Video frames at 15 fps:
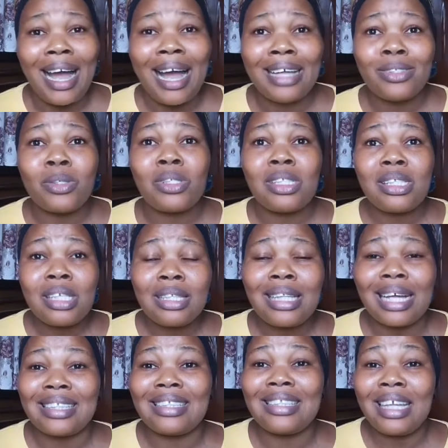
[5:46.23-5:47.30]
And to think
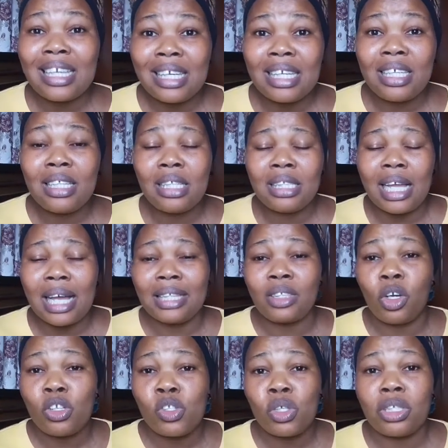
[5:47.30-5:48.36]
that Nengi and
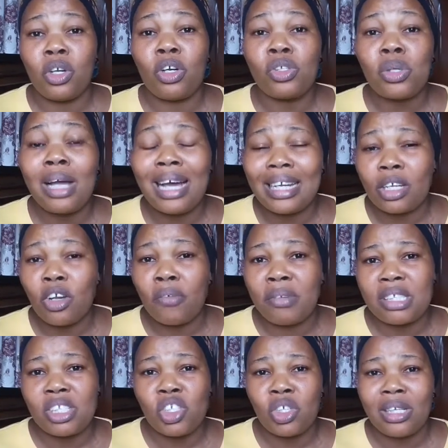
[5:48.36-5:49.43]
Ozo, they also had a
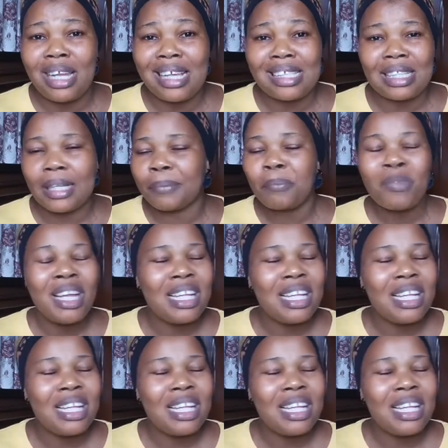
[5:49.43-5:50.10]
conversation last night.